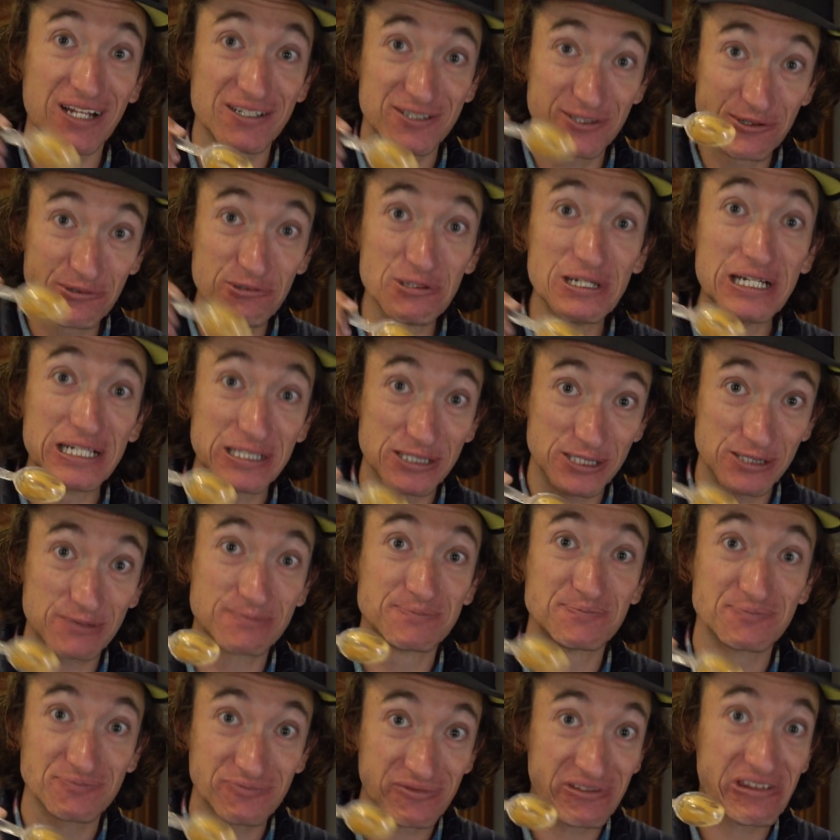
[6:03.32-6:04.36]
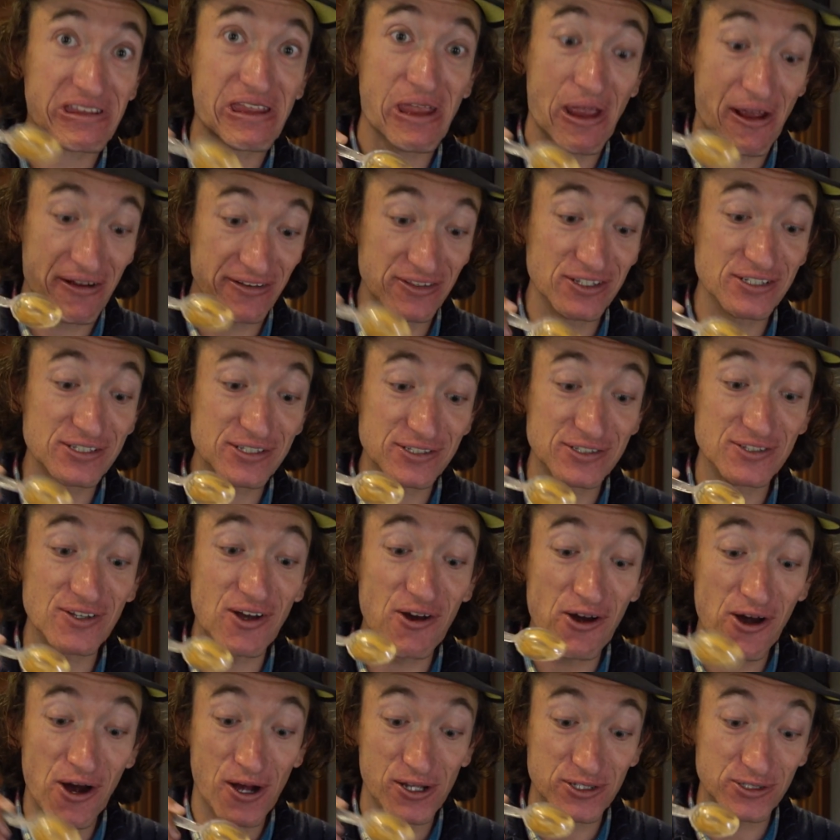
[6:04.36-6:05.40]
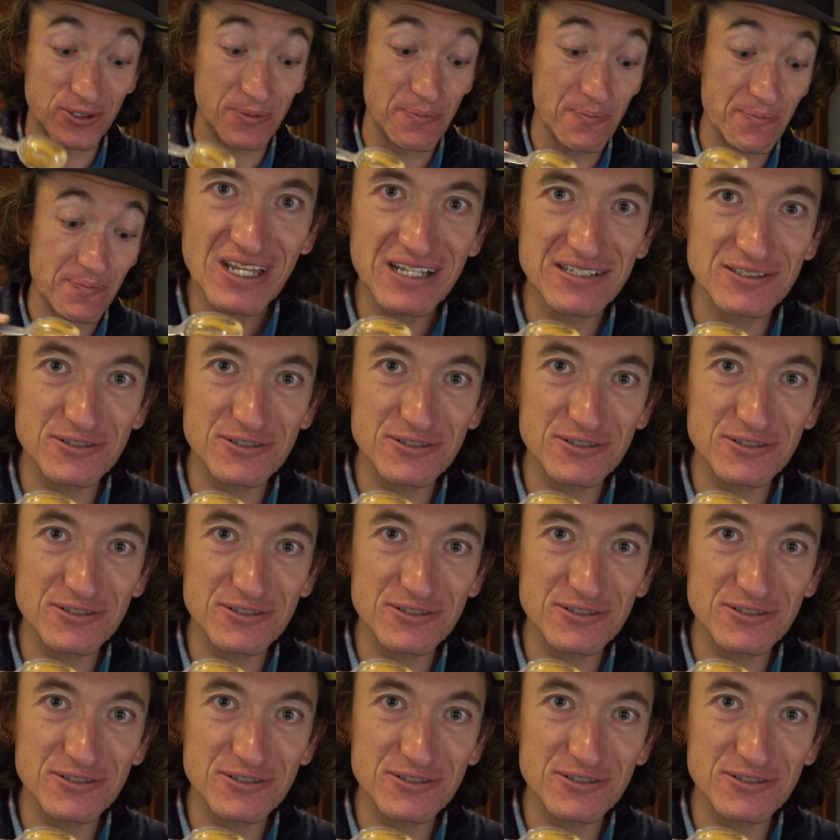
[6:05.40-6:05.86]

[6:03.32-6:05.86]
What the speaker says: Do this. This is awesome.